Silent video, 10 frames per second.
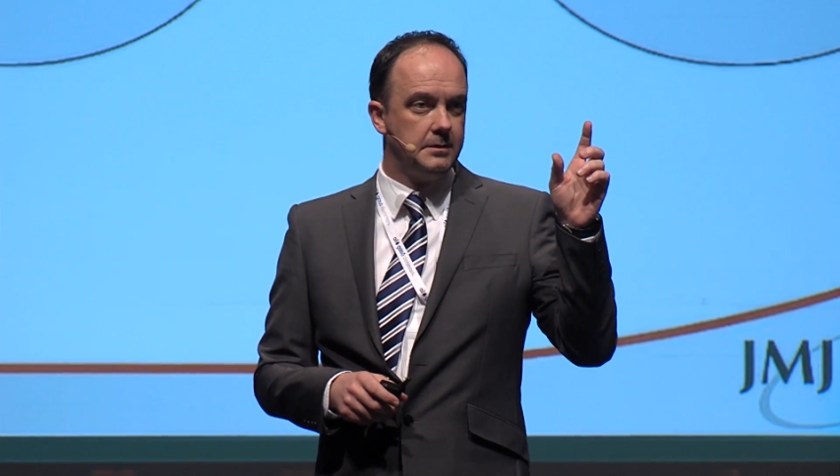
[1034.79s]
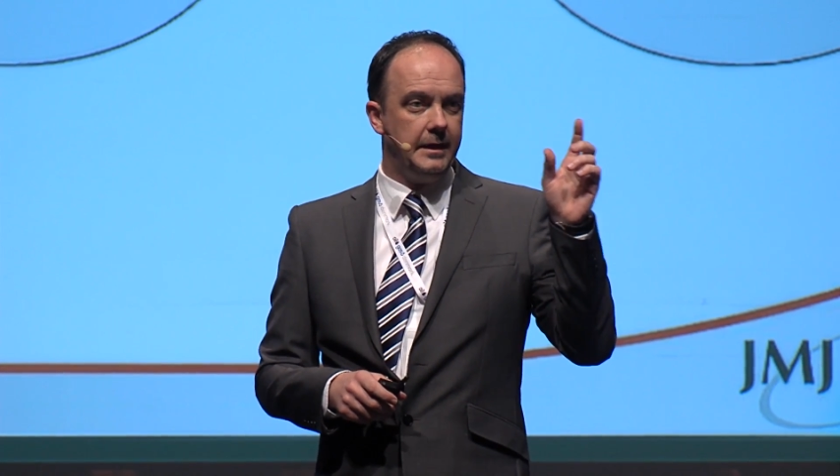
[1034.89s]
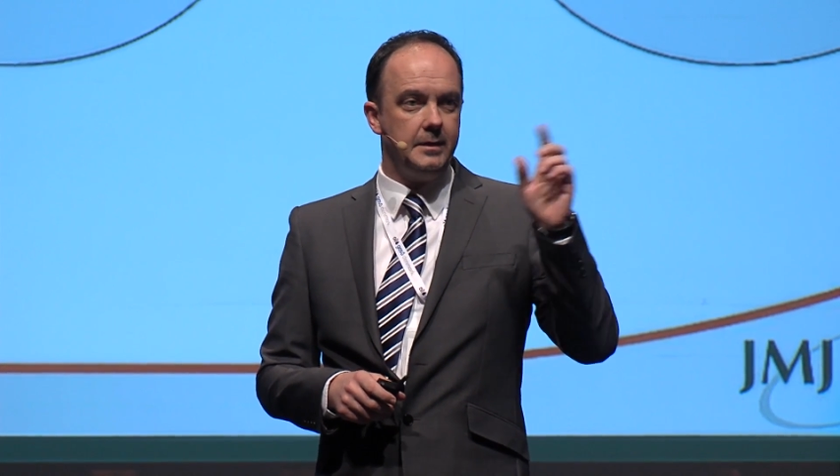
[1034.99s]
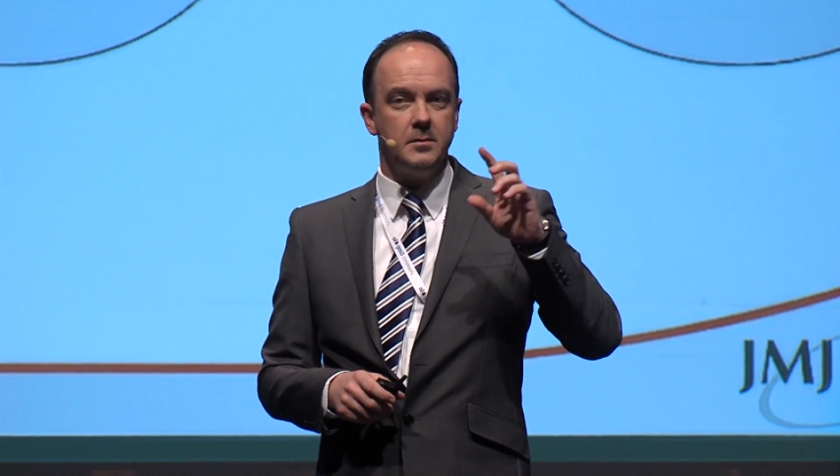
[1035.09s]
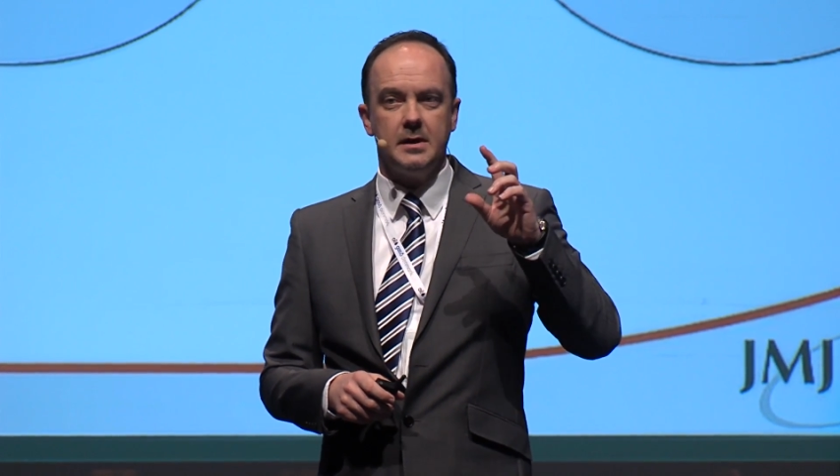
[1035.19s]

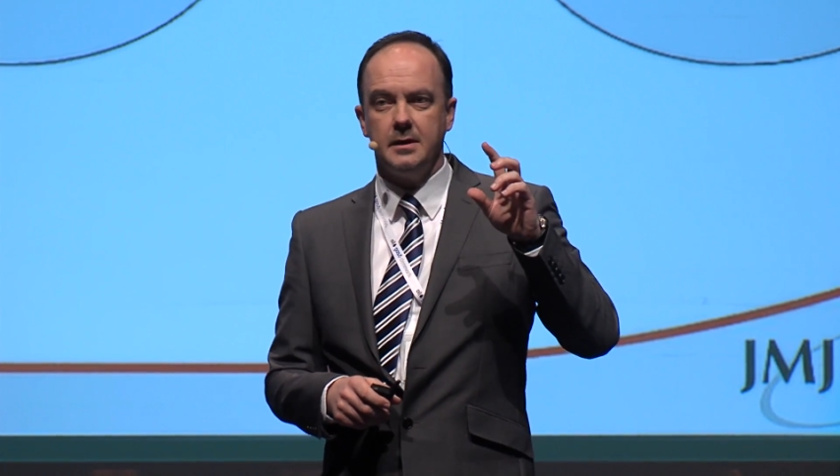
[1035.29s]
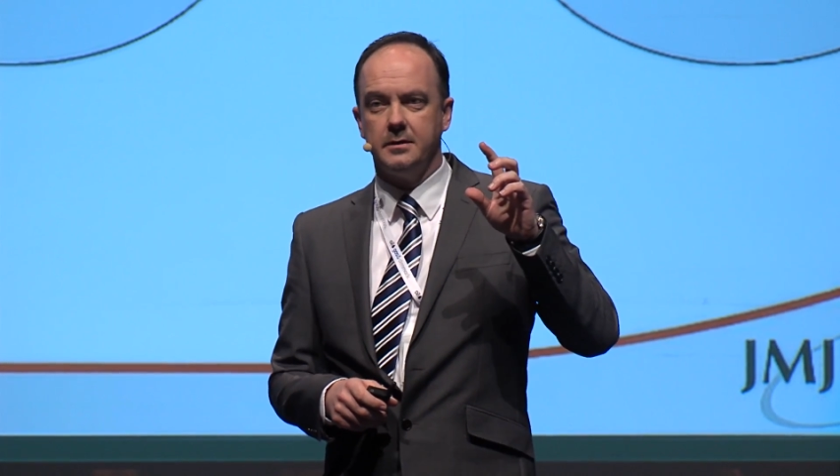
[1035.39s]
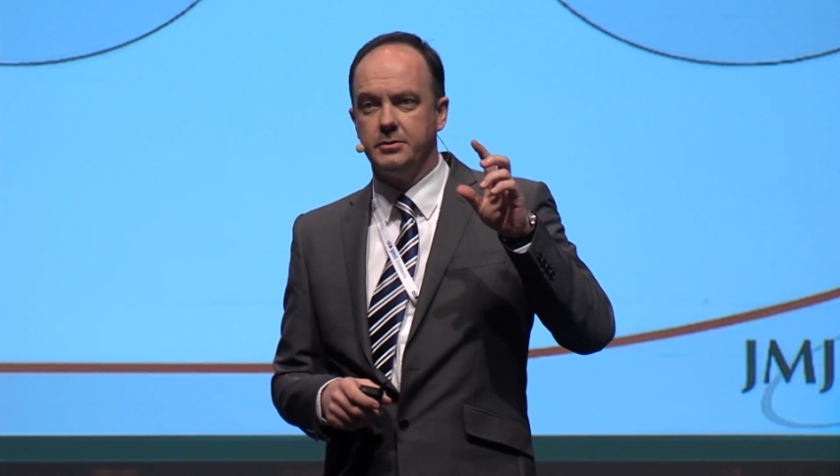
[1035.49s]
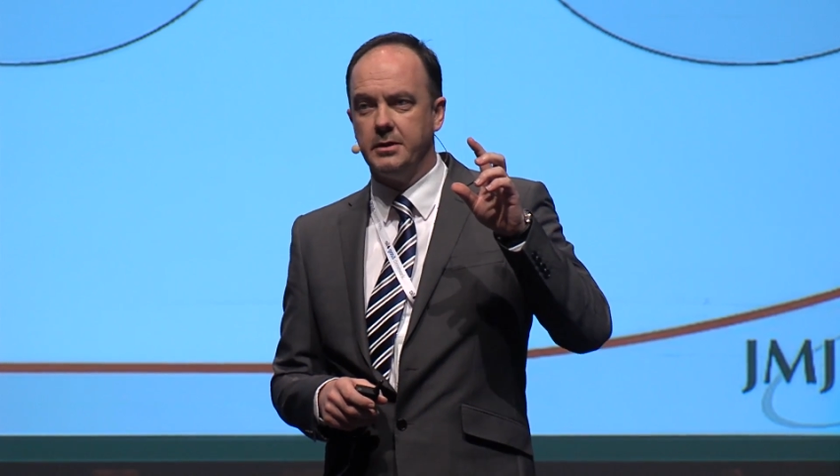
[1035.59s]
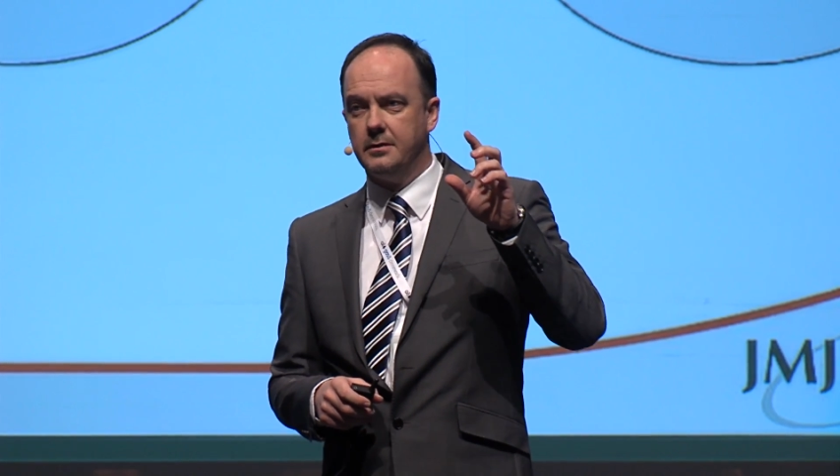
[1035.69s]

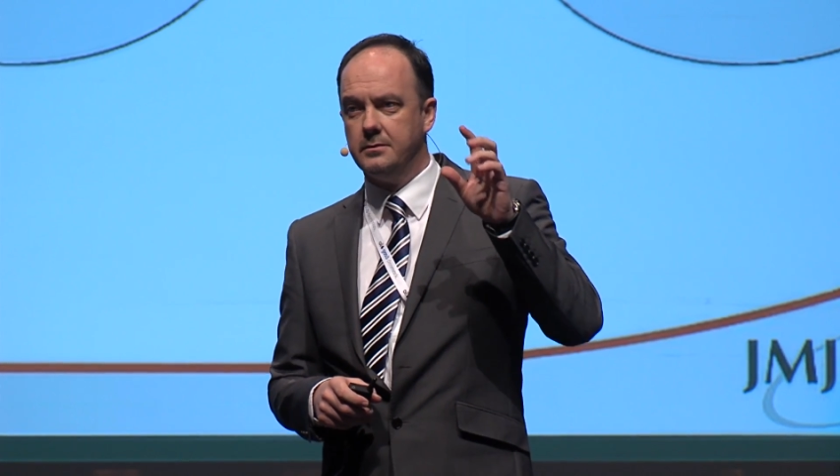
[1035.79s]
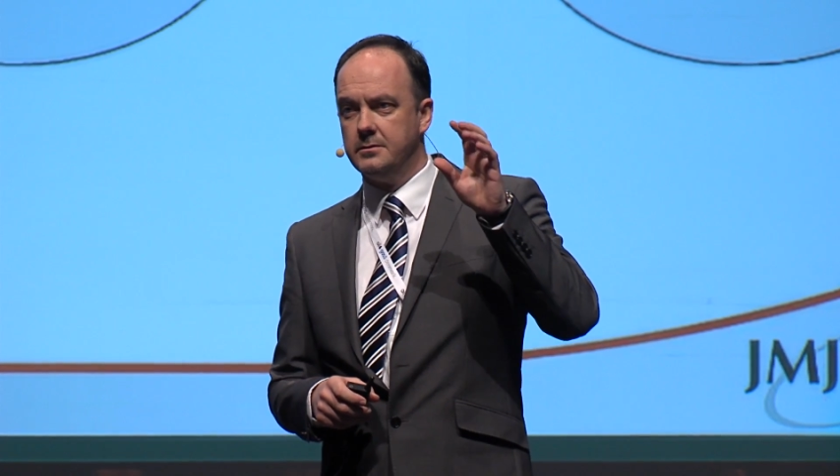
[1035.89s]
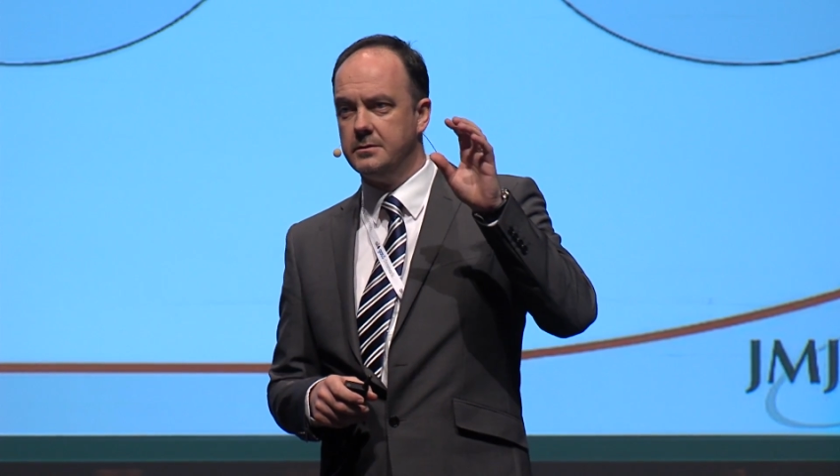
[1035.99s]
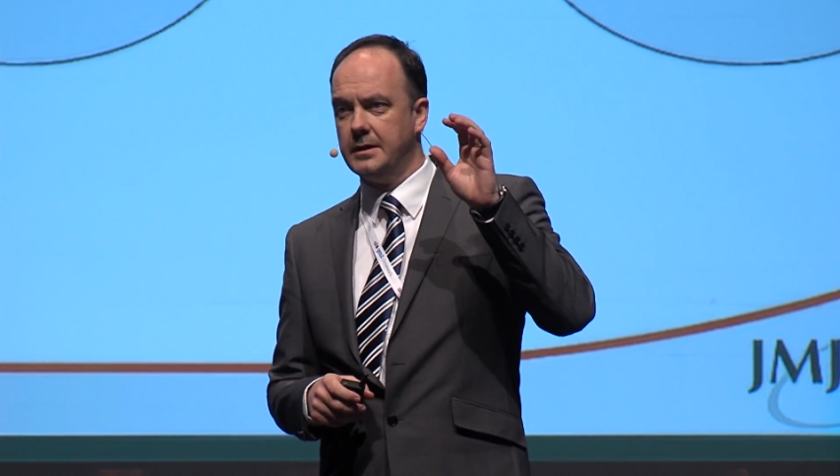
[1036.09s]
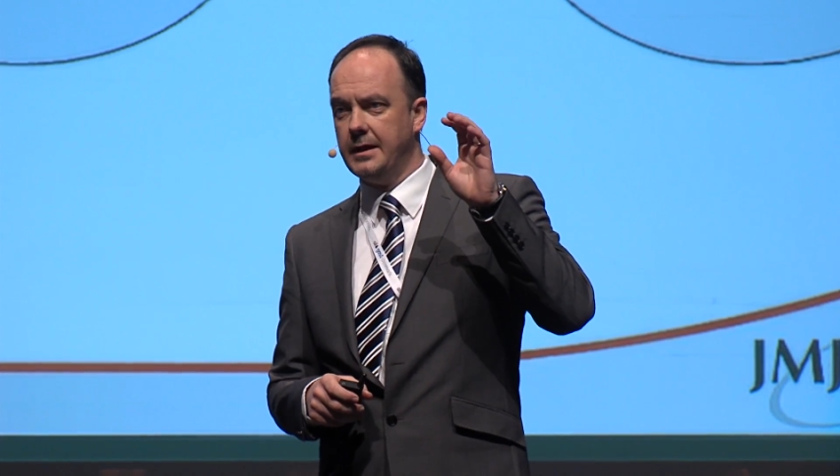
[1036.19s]
Denmark shows